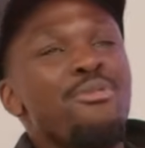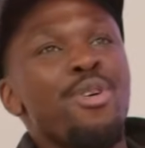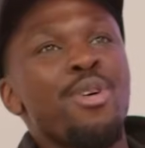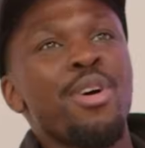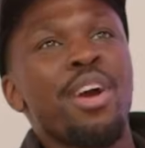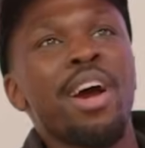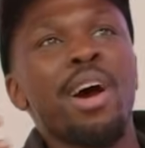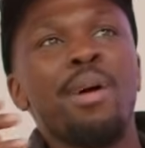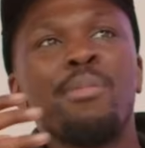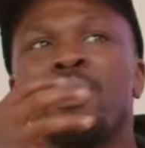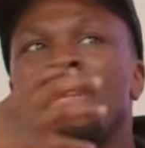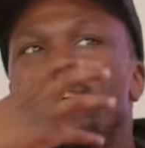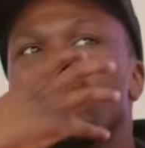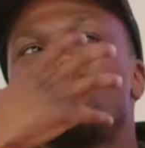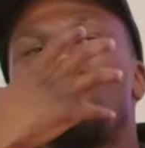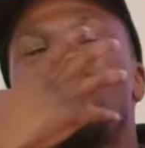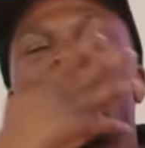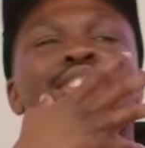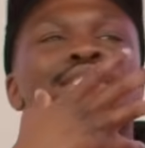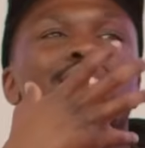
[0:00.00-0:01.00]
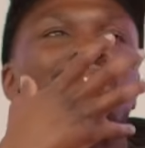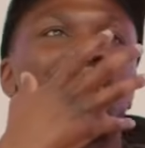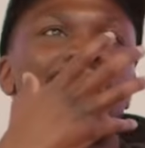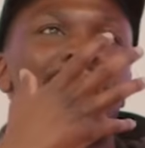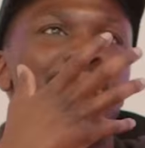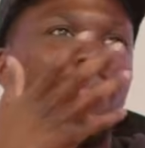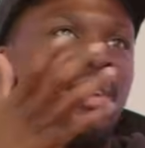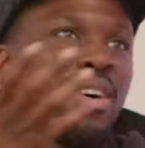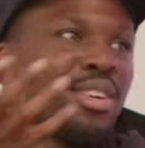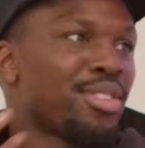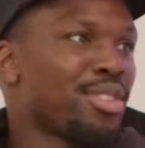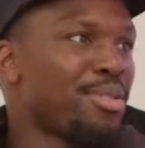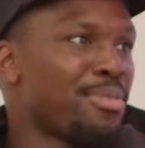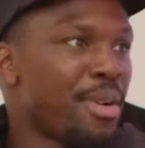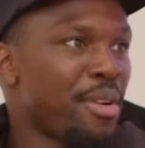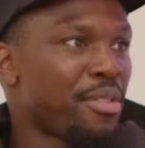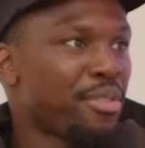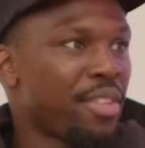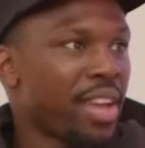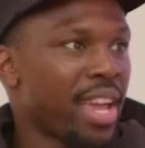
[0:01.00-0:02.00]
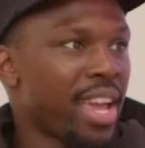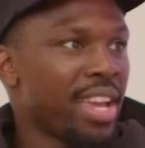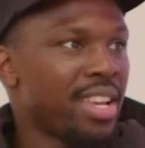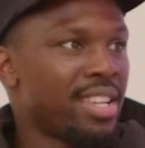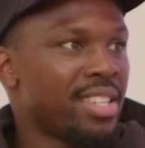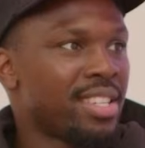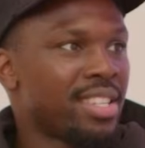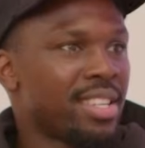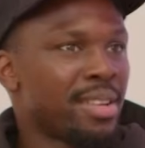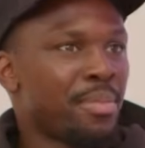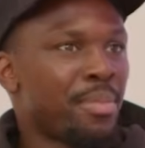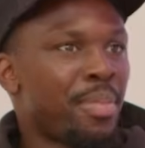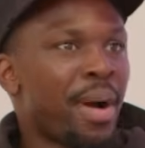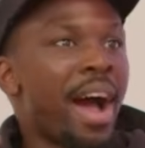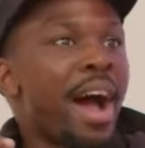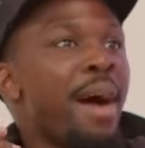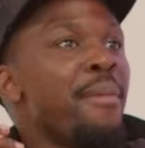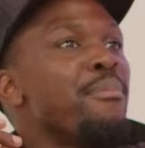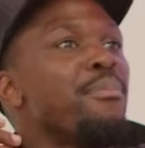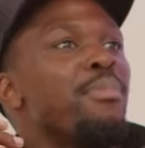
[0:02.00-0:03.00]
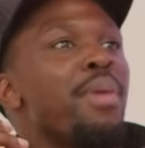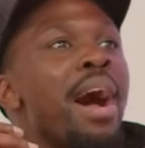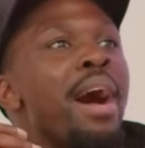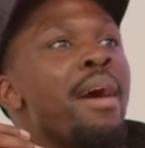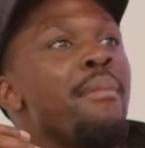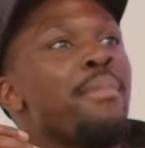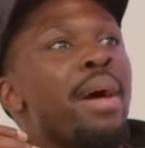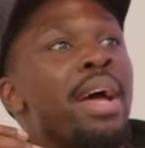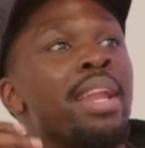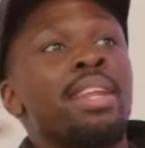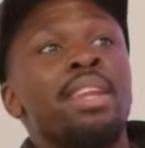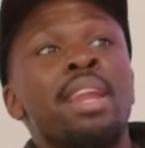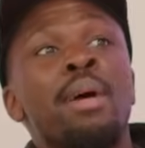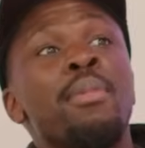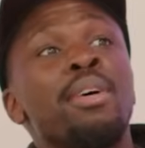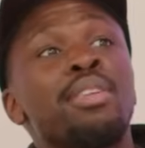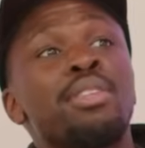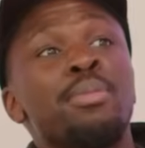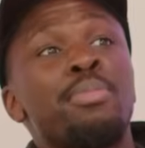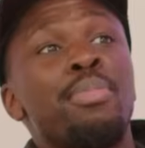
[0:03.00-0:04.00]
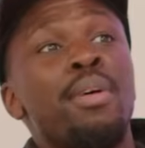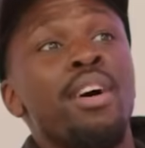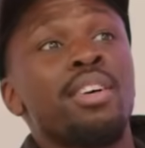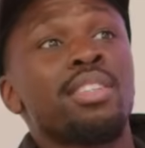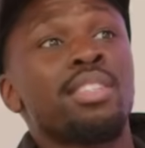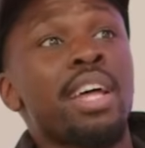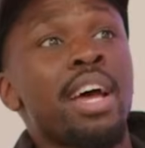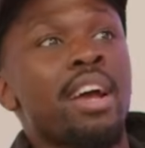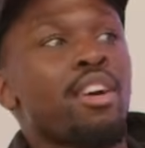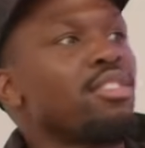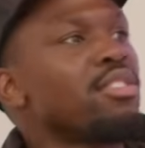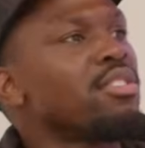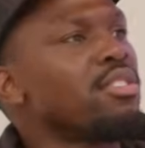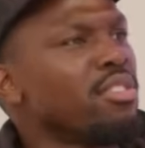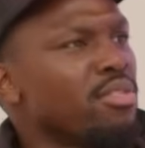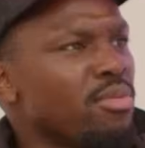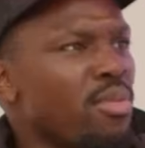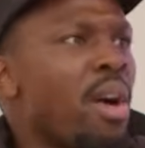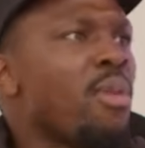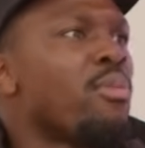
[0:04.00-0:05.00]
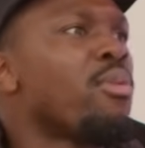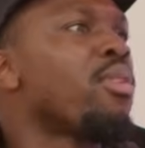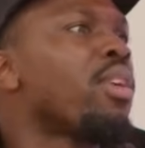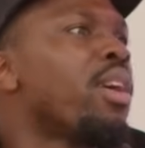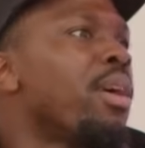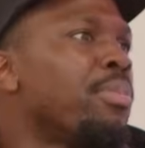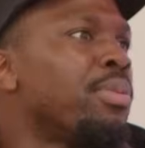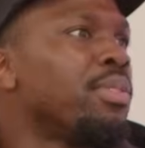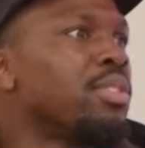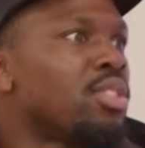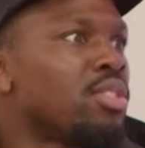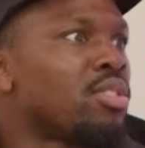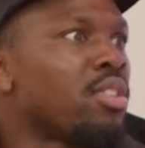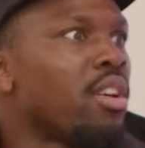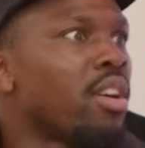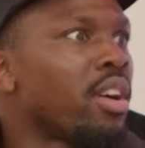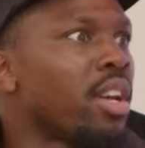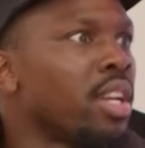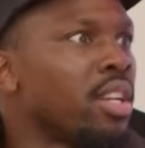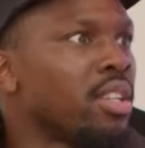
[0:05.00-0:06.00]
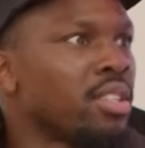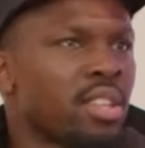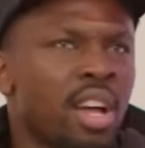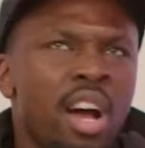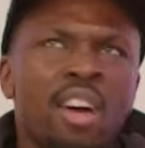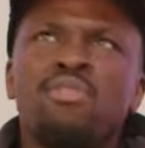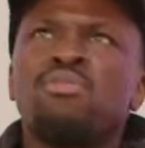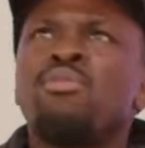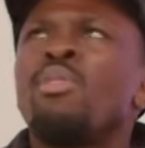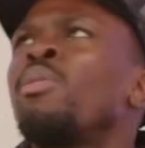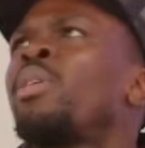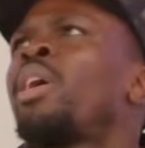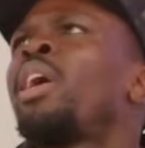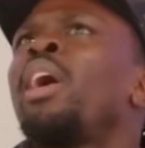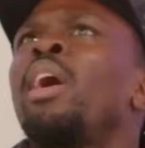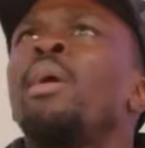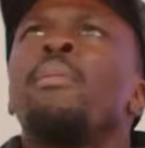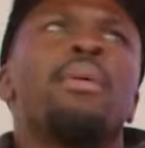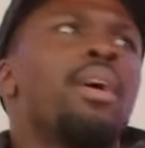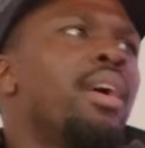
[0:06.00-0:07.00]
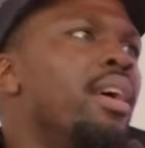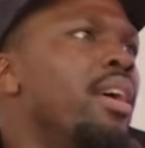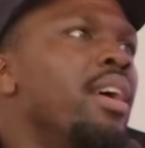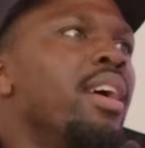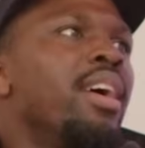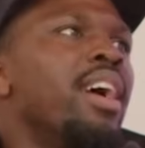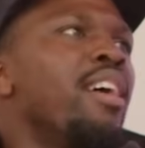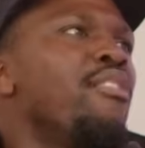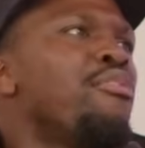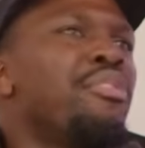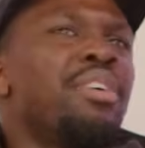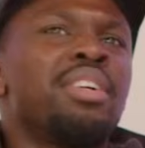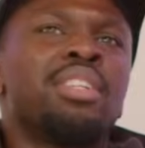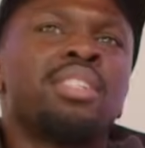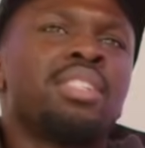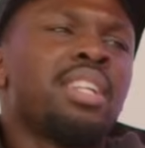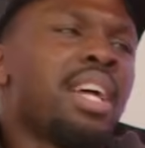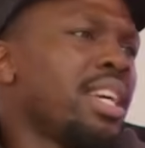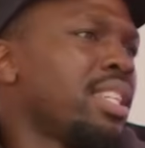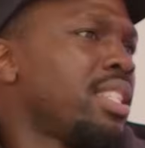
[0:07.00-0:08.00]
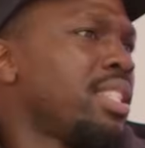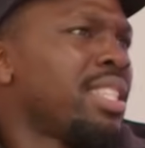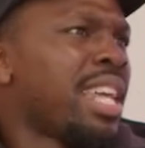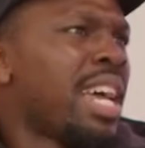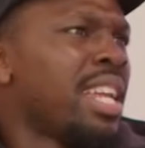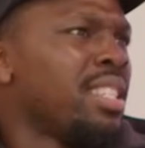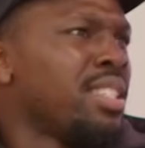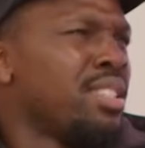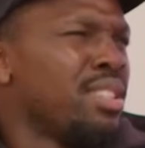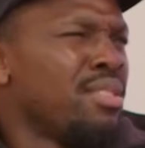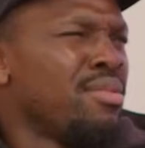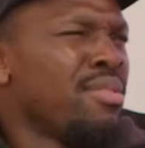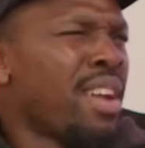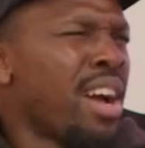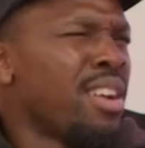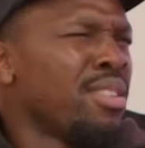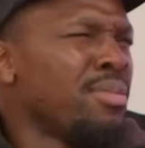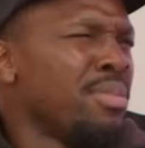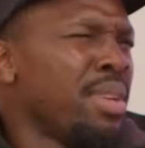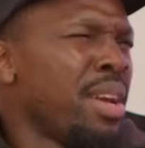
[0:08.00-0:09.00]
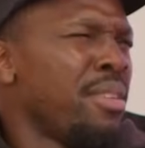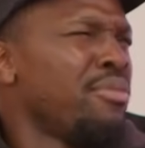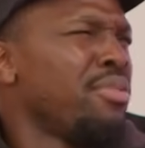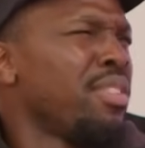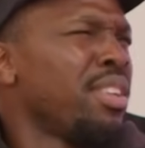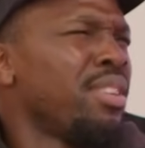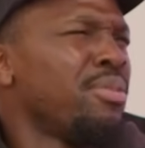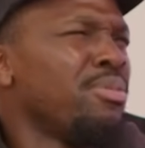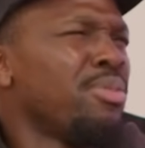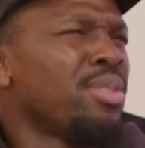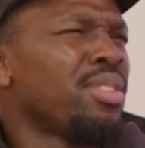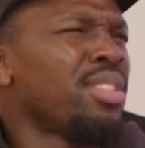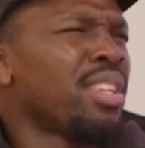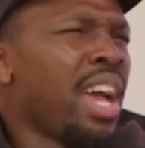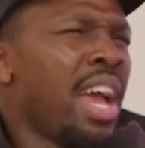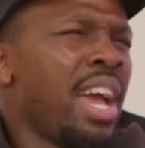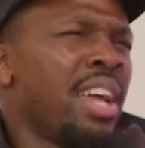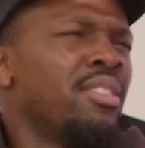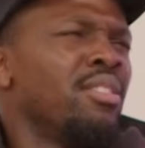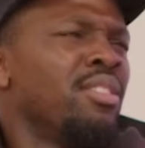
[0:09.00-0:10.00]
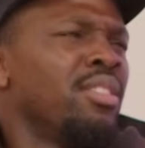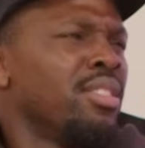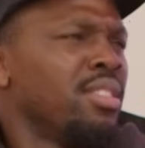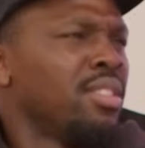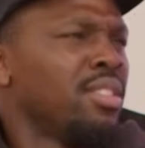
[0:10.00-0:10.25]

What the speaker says: I woke up, there's oxygen mask on my face. But and then I must have passed out because I woke up in shock in it. So I woke up. Everyone's like standing around me. I'm thinking, what's going on?